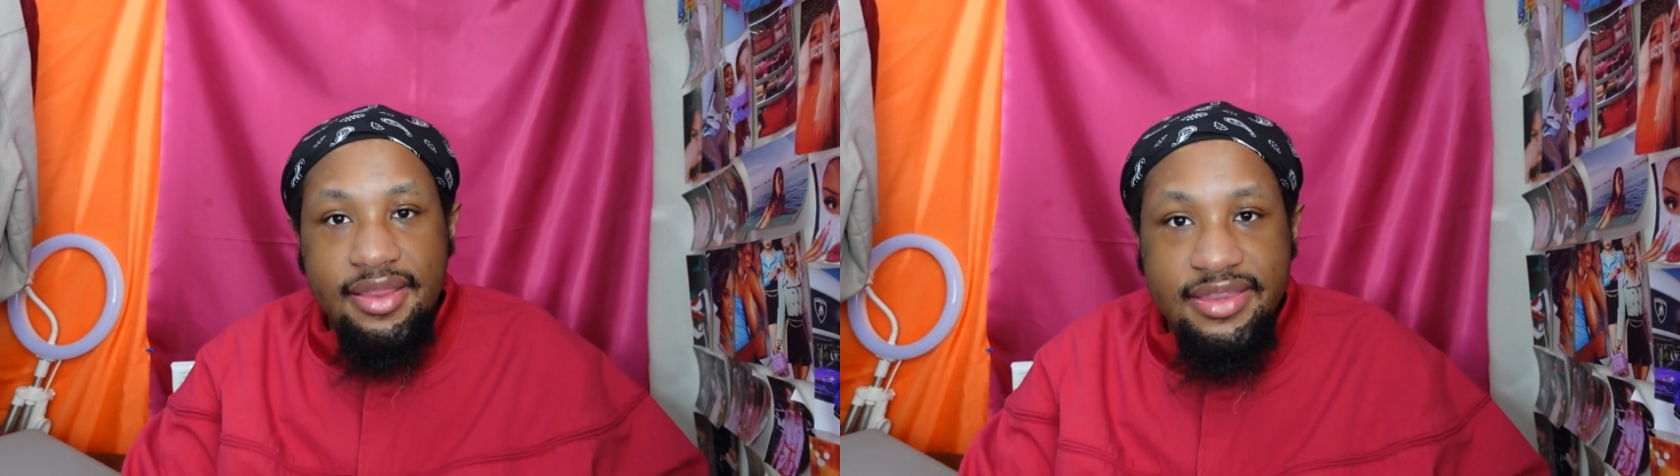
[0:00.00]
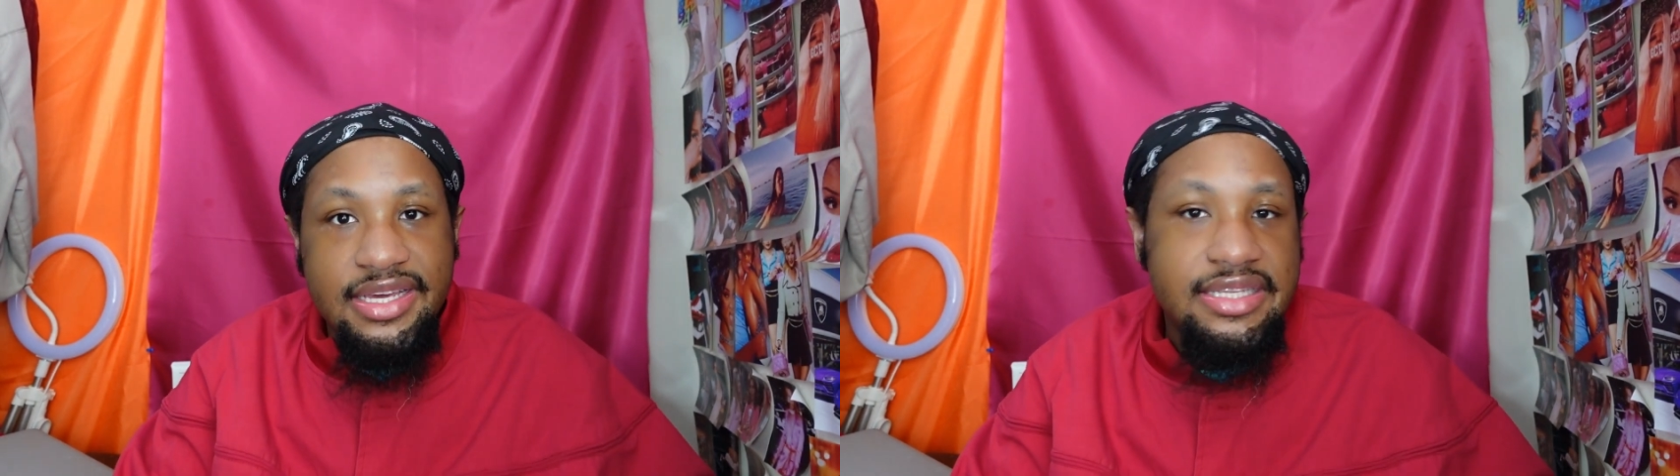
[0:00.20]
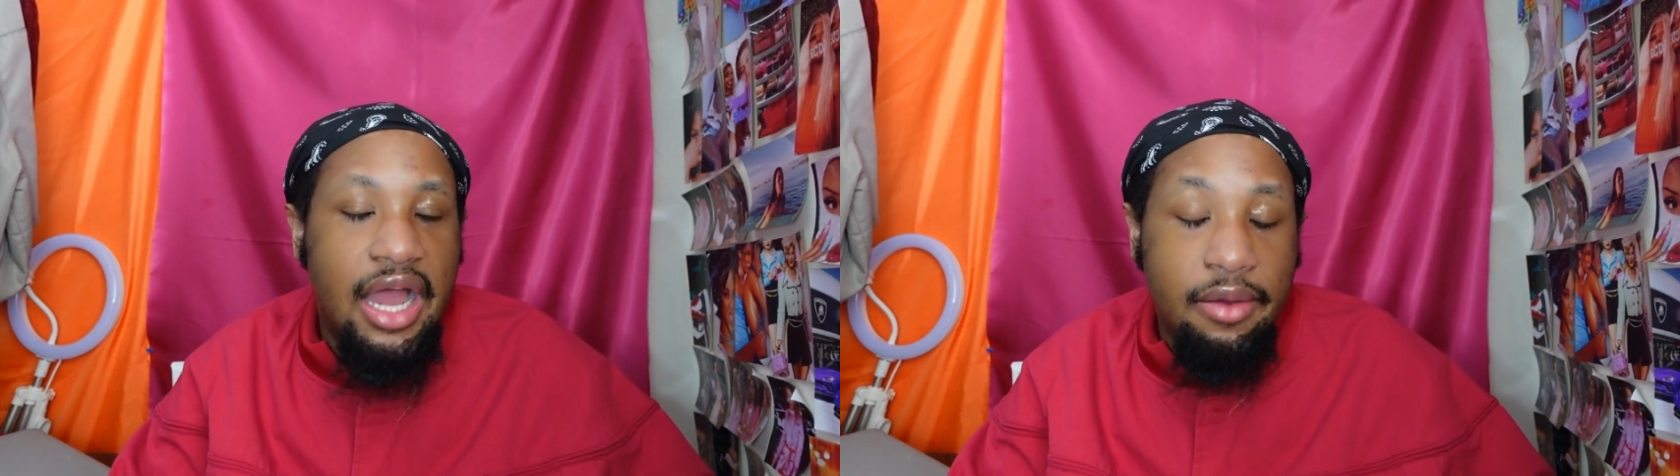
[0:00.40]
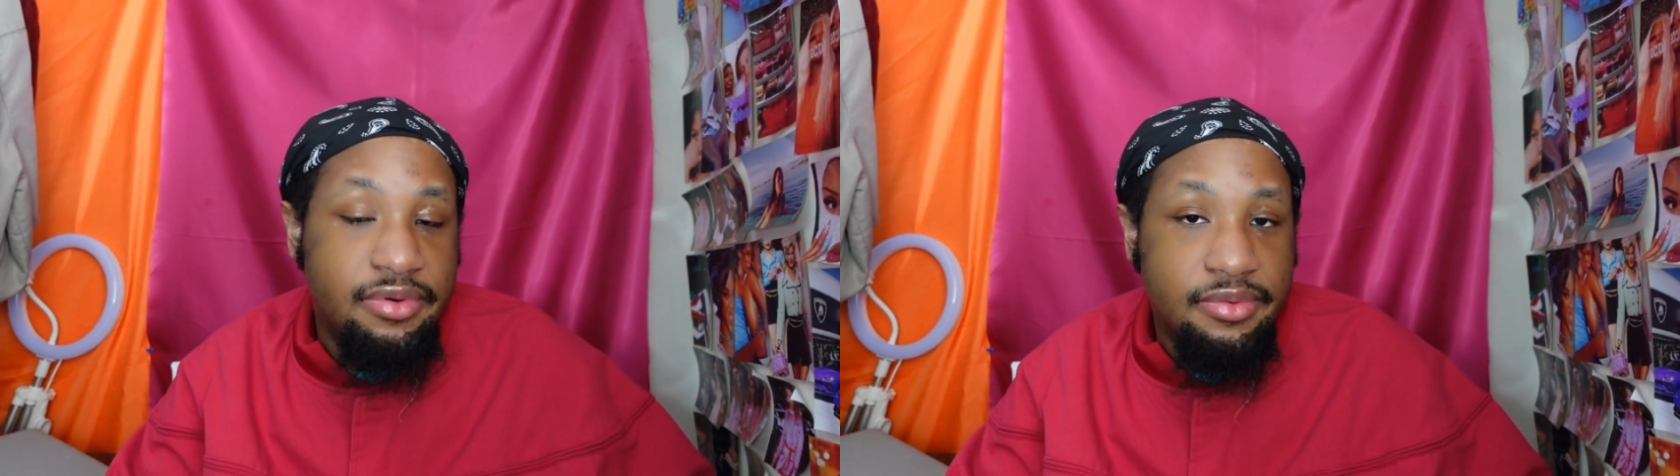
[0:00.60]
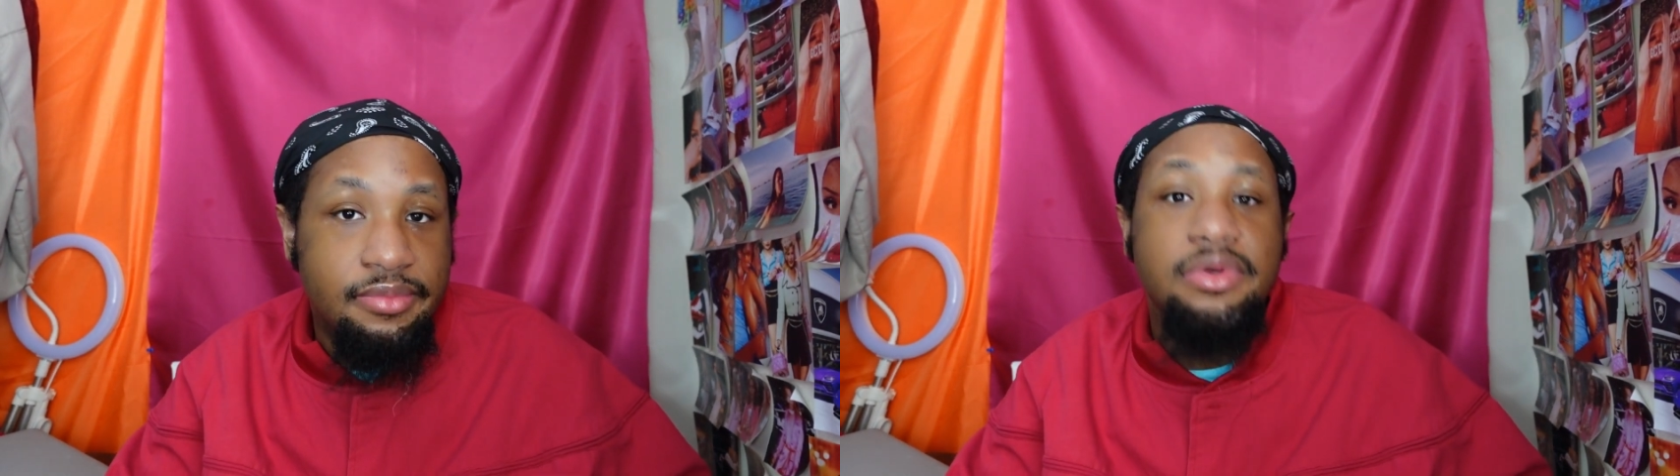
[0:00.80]
This
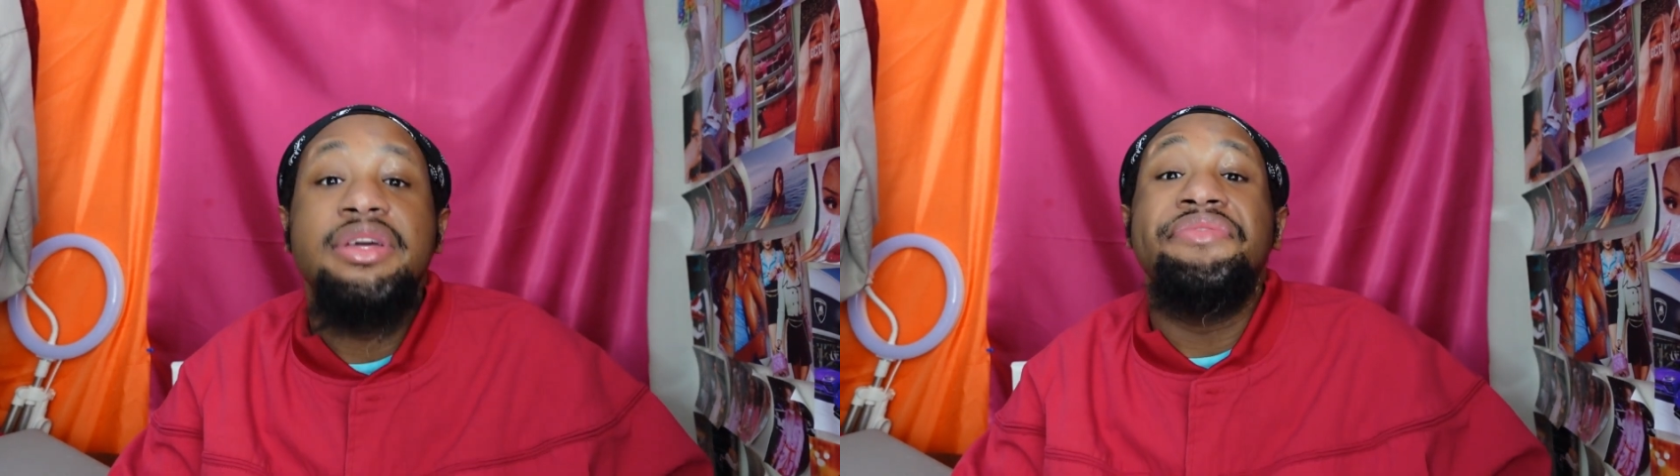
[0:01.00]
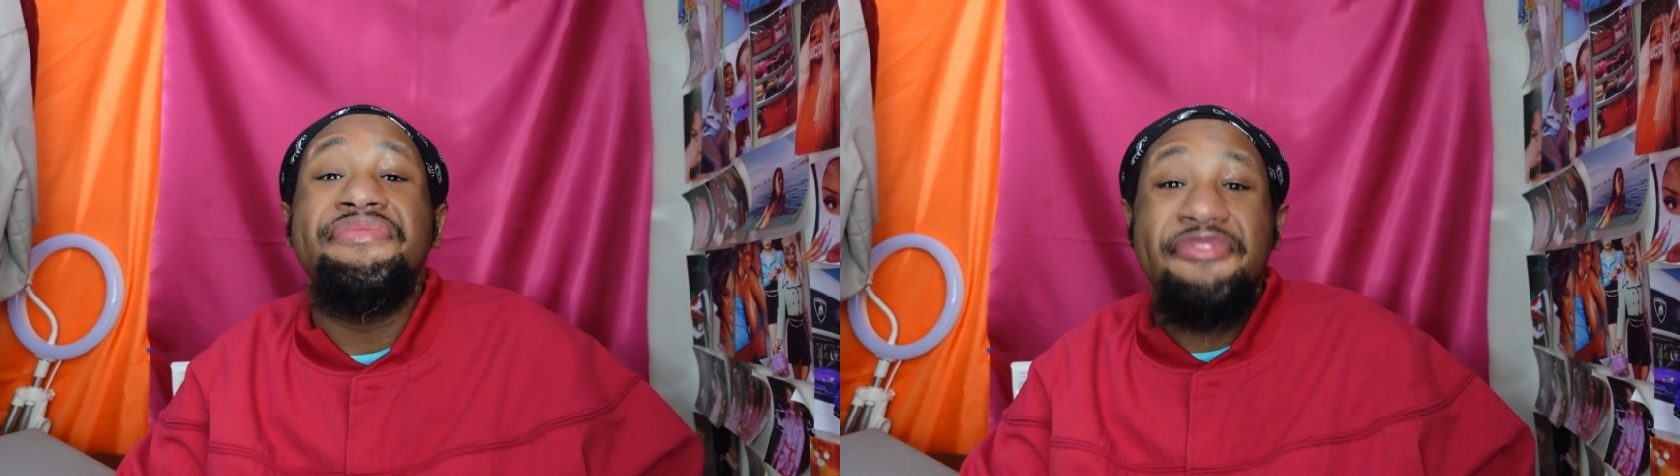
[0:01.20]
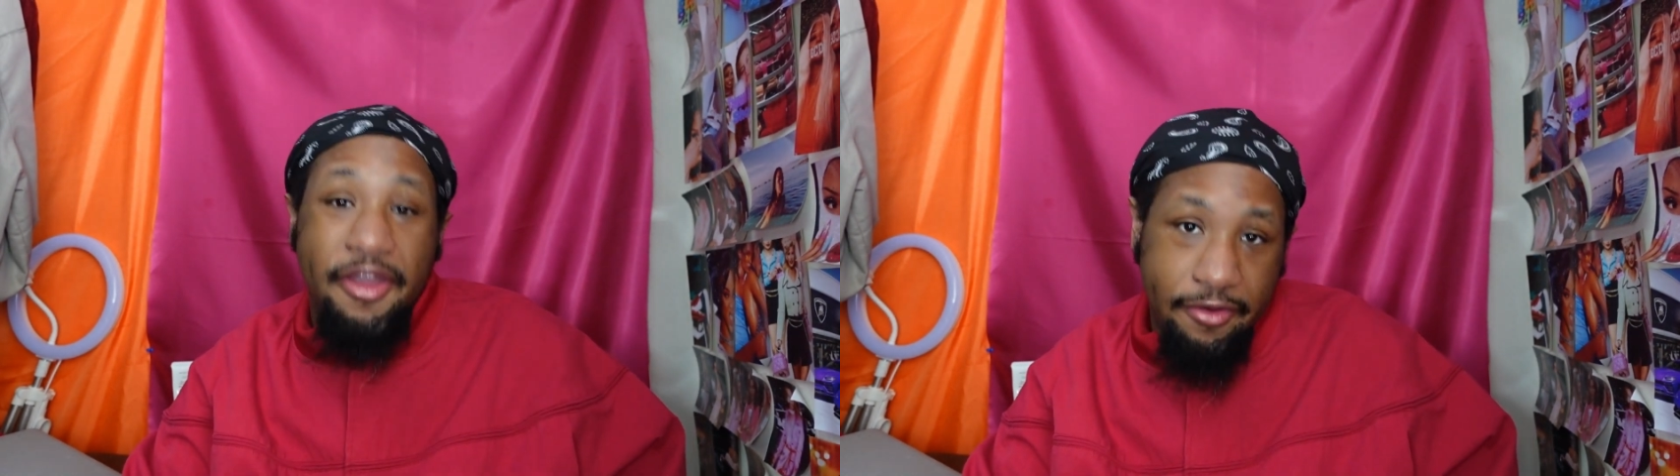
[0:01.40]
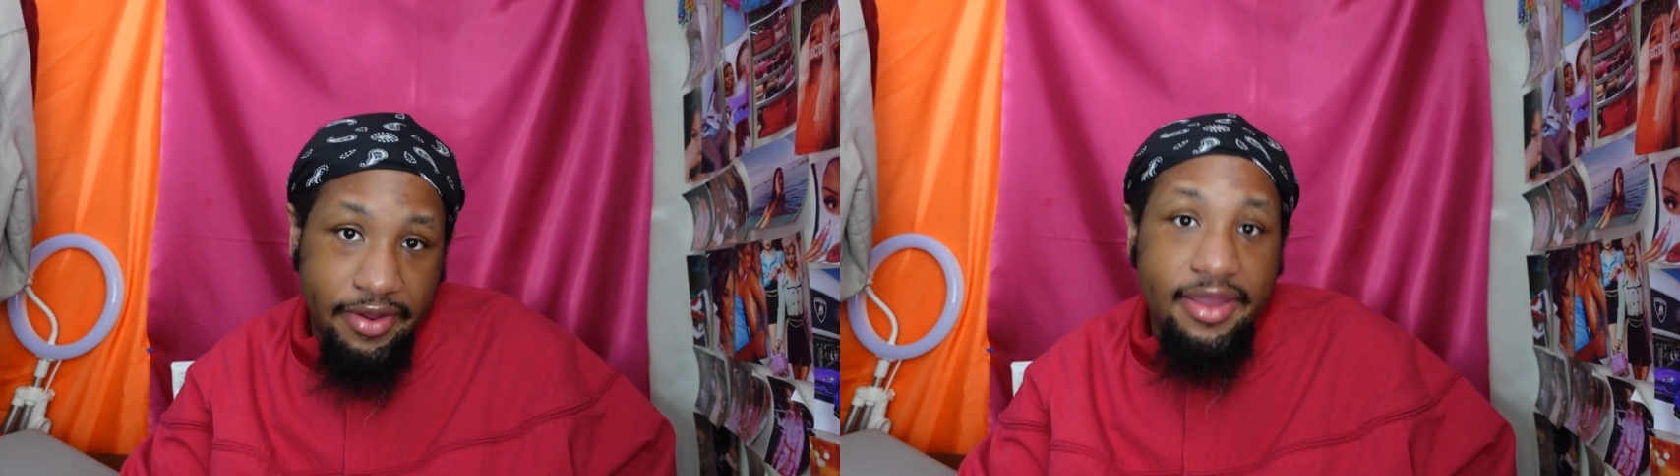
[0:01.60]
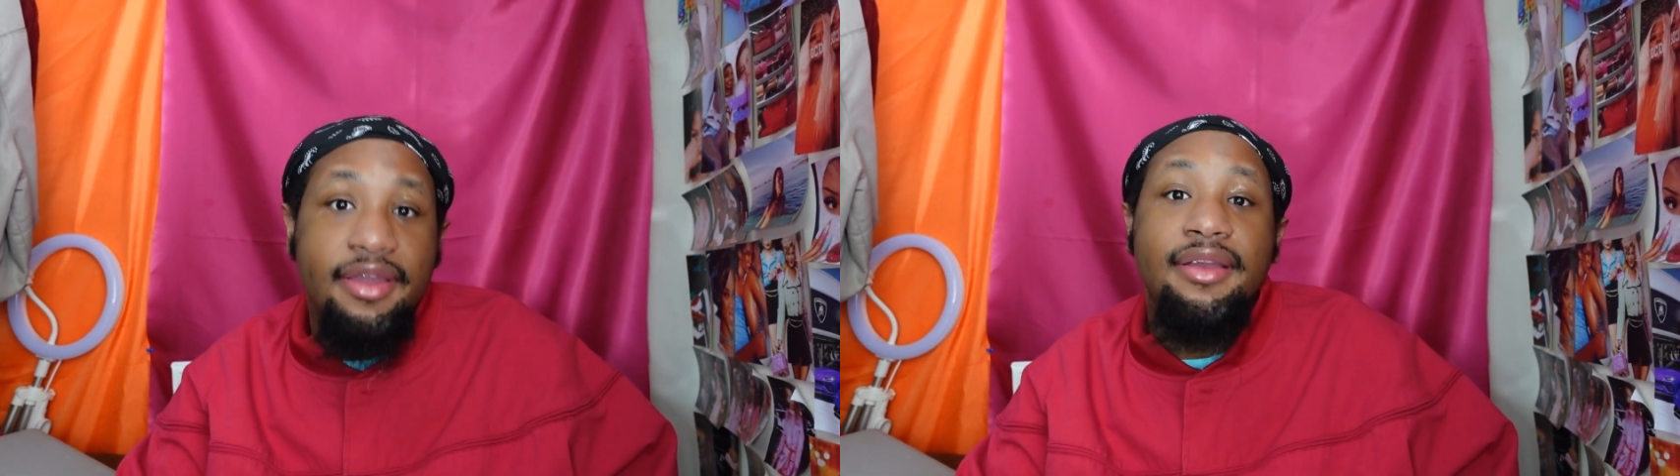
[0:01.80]
album is very